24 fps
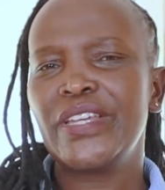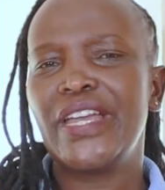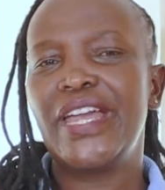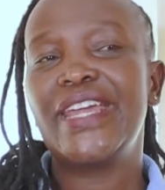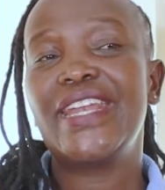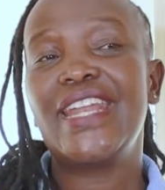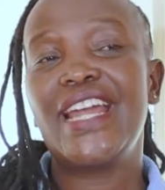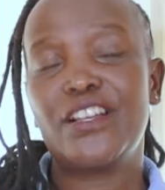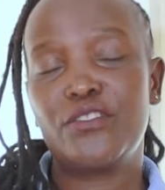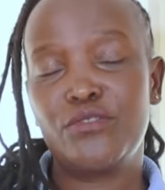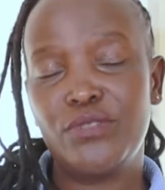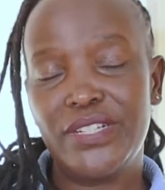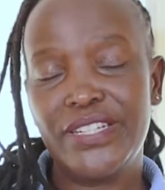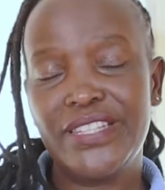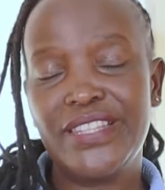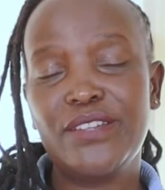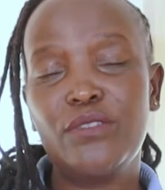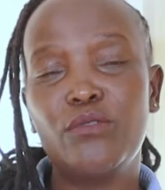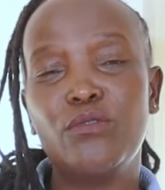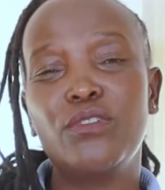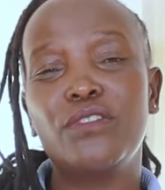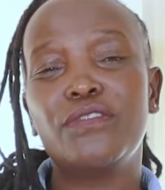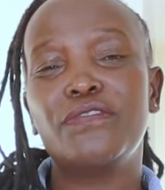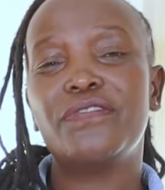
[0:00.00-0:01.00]
And actually they
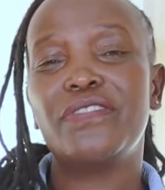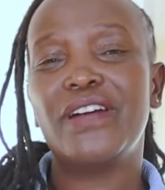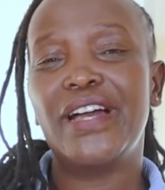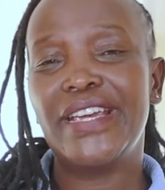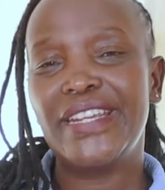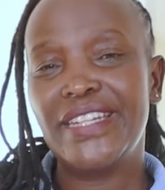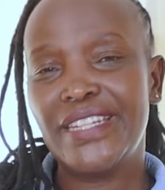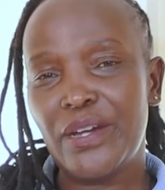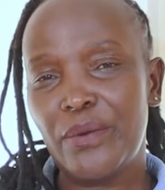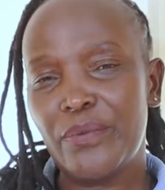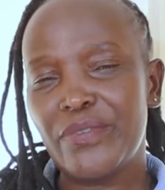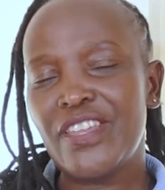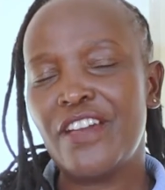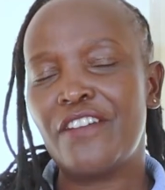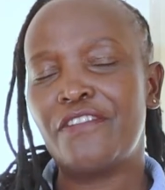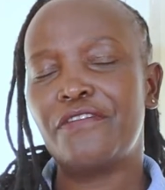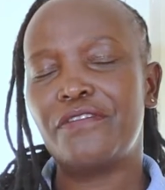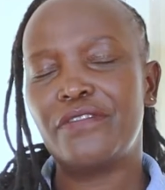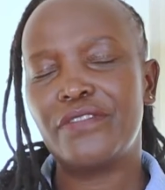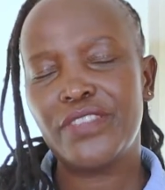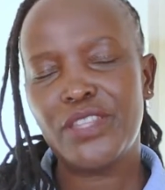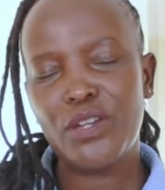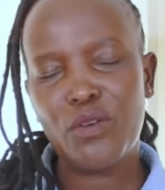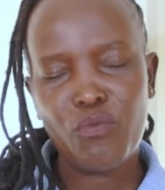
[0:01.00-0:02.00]
will find out,
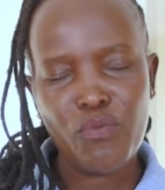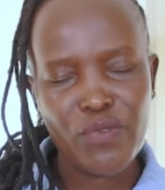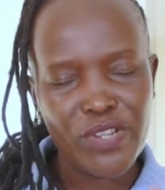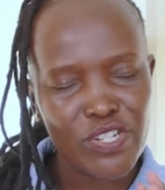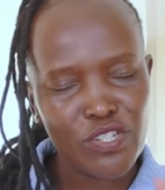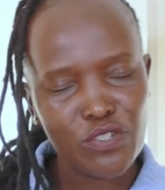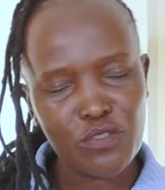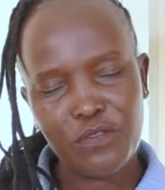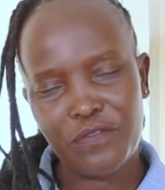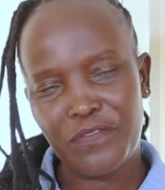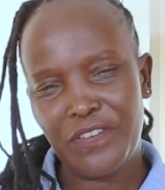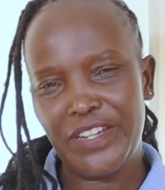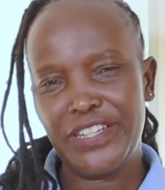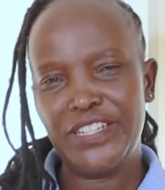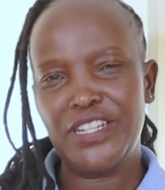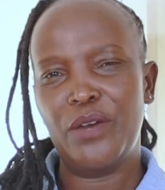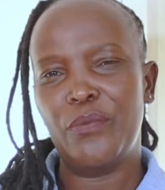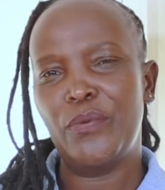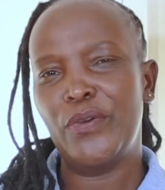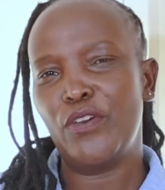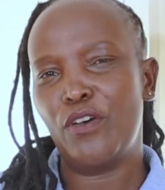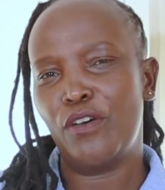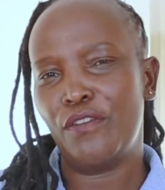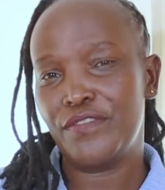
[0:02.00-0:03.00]
they wish to find a
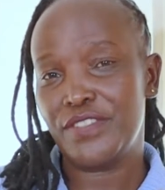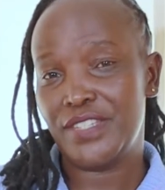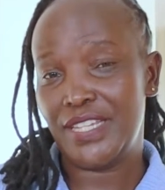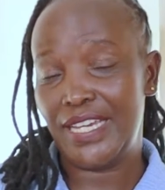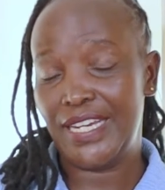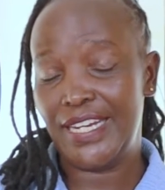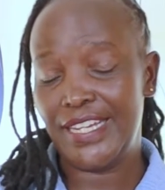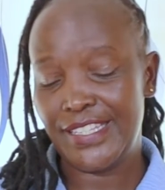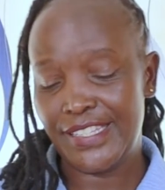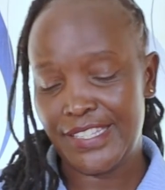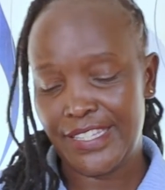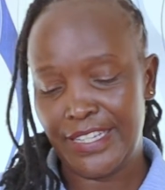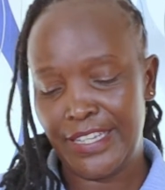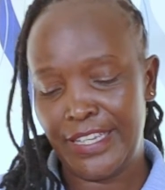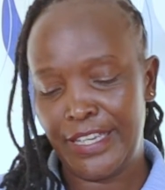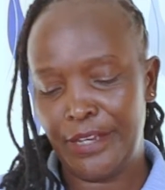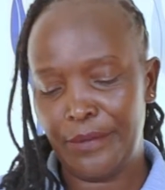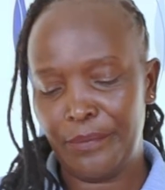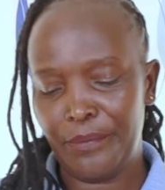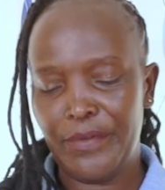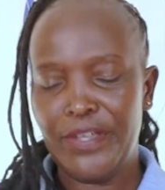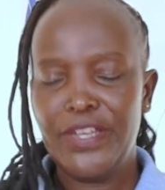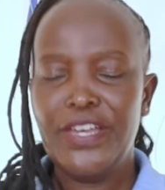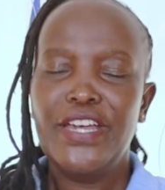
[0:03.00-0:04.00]
way of silencing
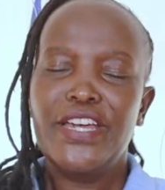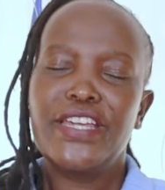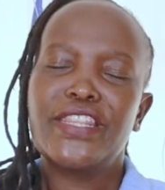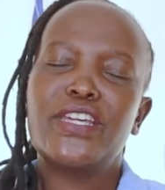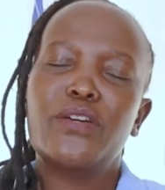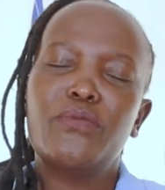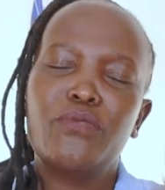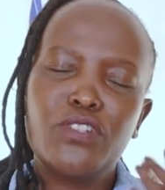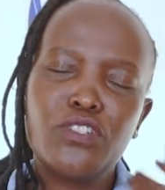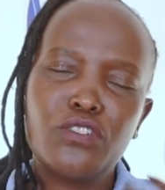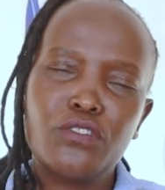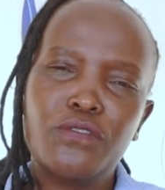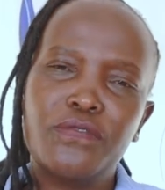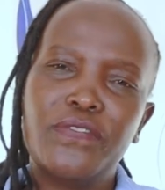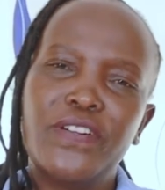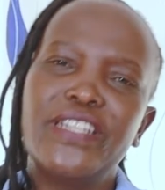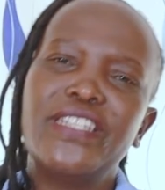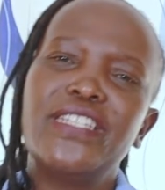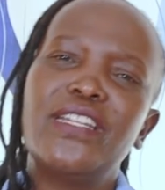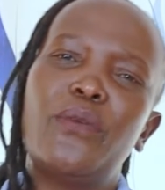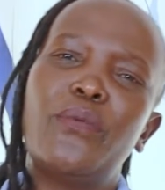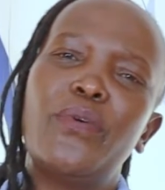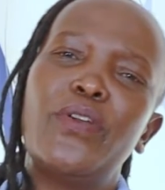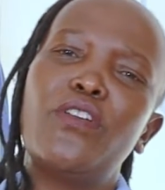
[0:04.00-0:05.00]
him. They wish to
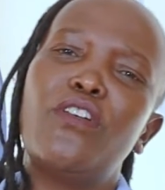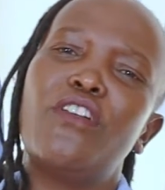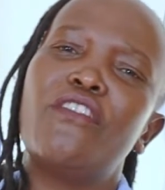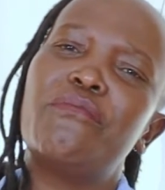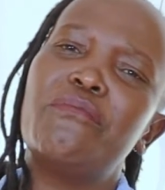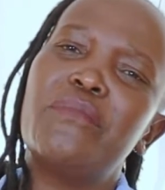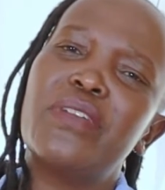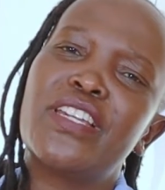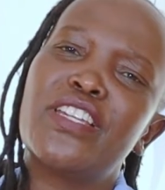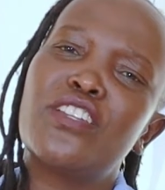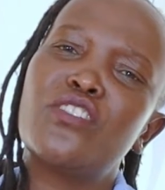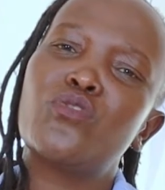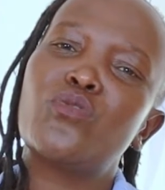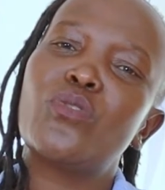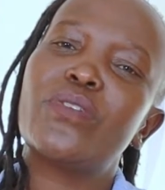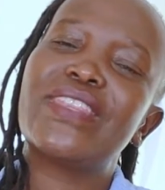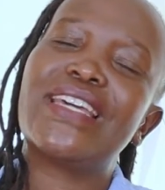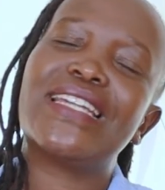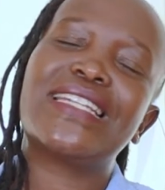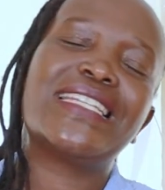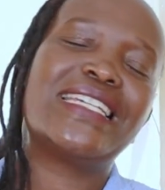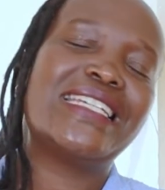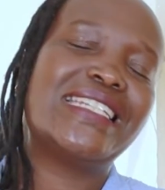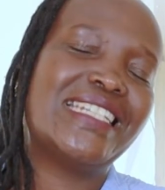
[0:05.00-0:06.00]
find a way of making sure
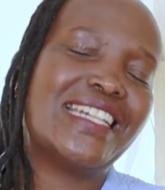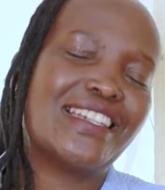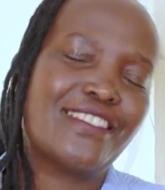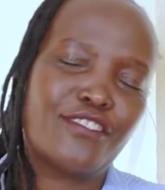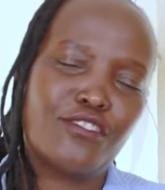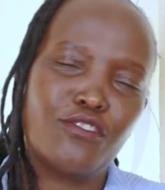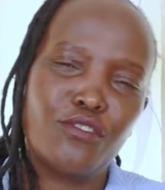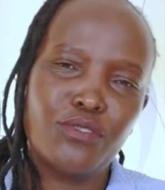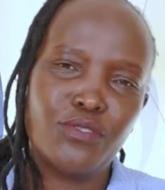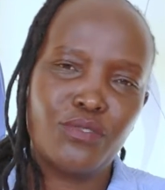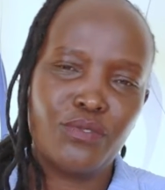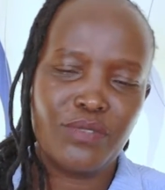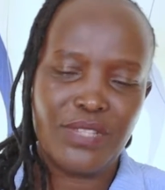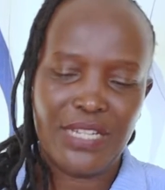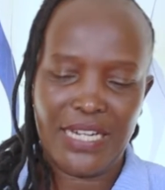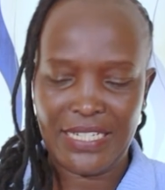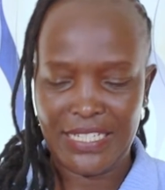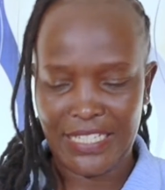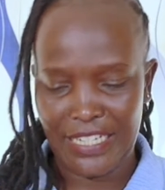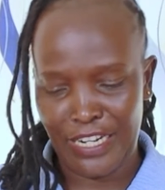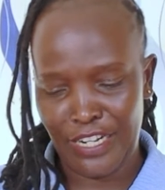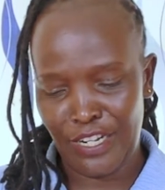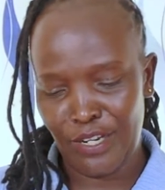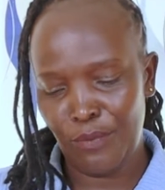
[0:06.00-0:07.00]
that he does not do
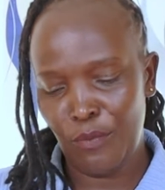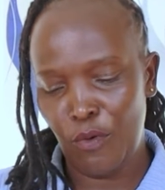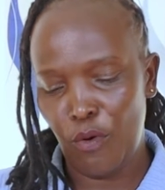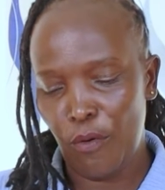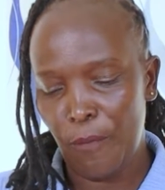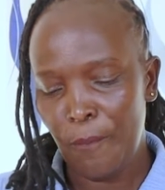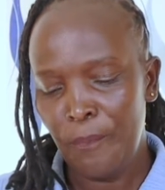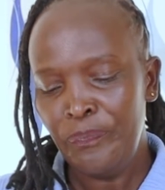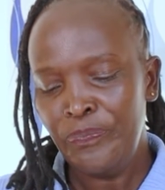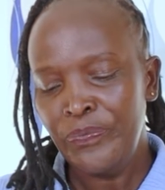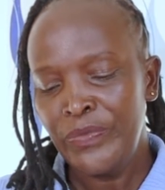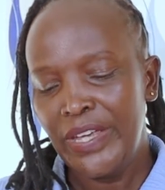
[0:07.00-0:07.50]
that anymore.